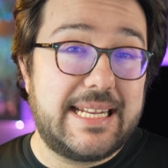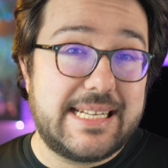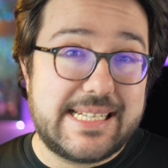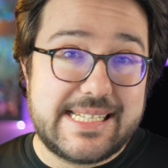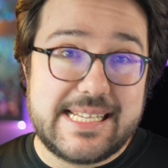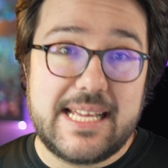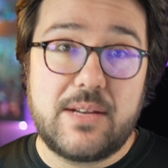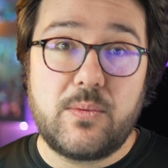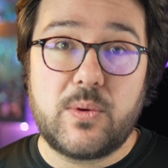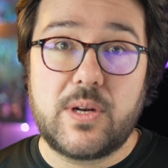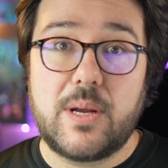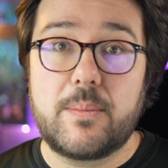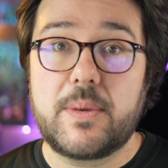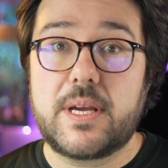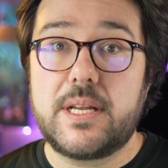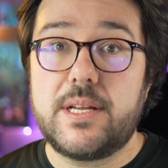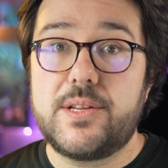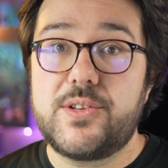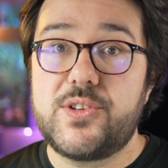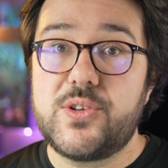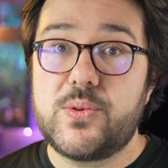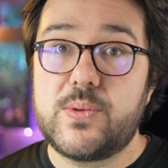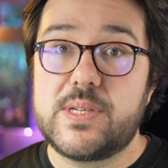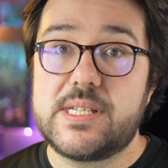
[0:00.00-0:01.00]
instead, what I'm going
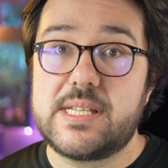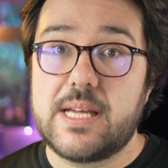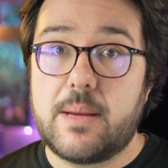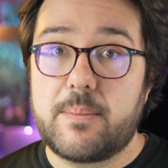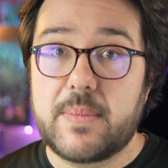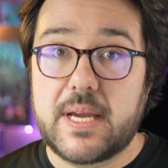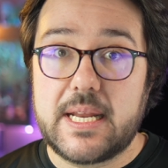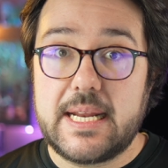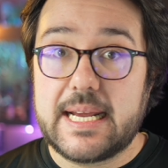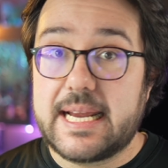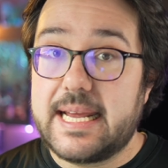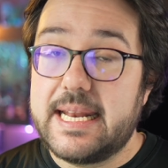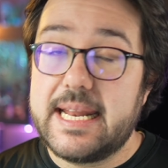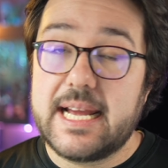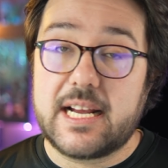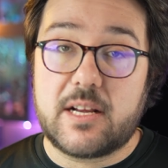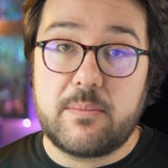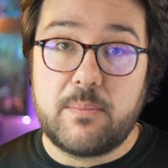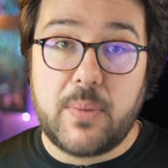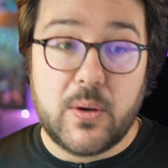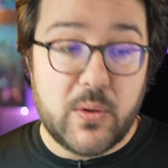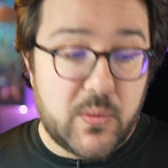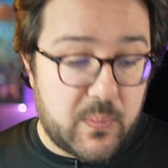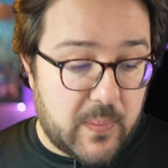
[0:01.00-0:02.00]
to do is I'm going to
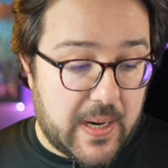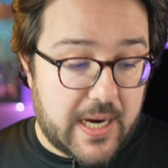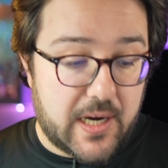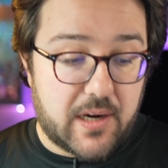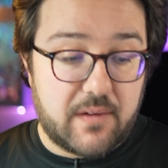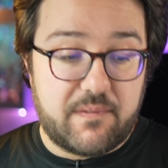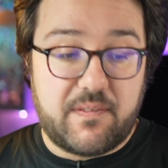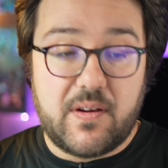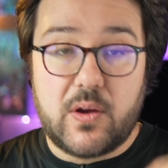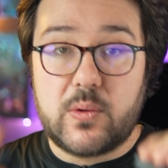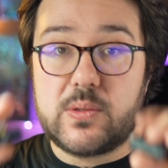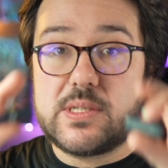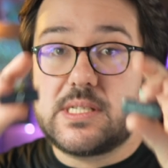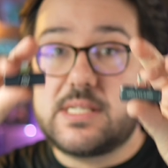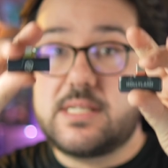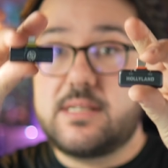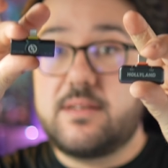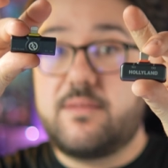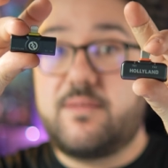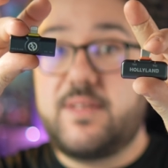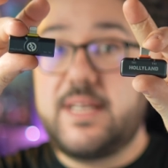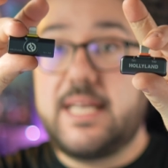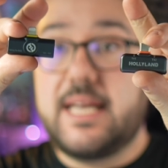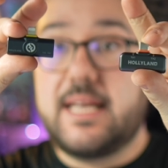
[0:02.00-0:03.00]
connect both
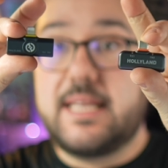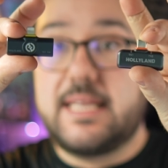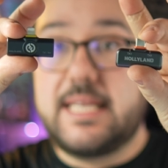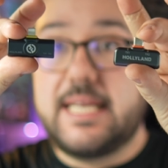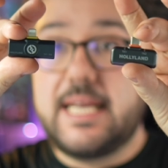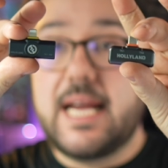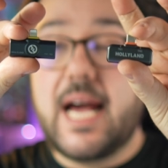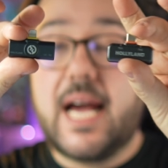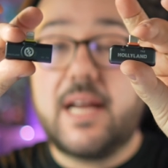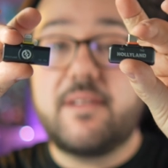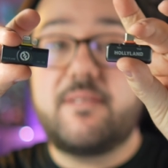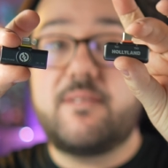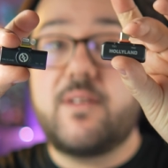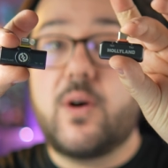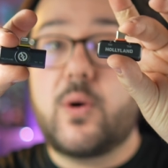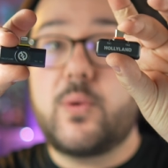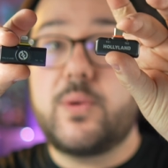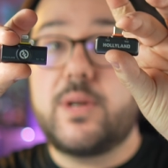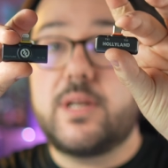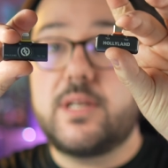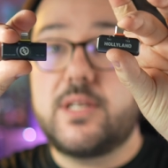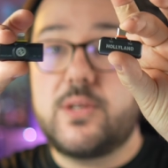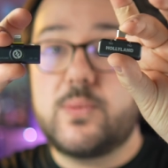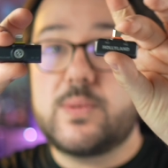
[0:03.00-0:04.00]
microphones via the
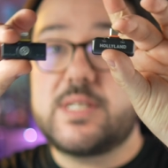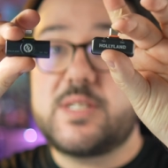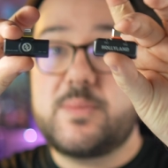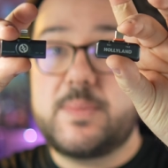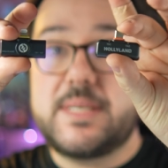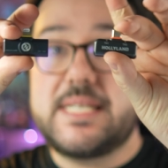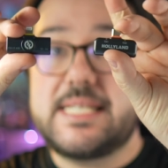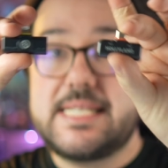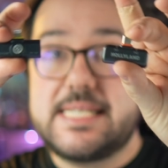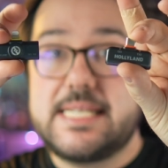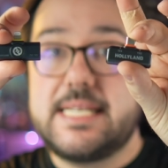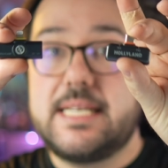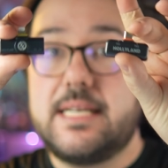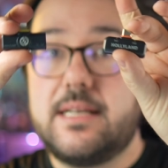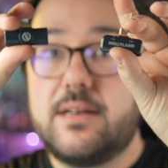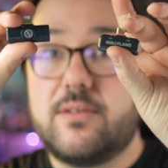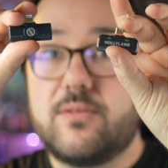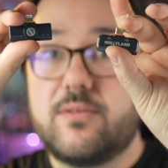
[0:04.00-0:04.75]
iPhone USB-C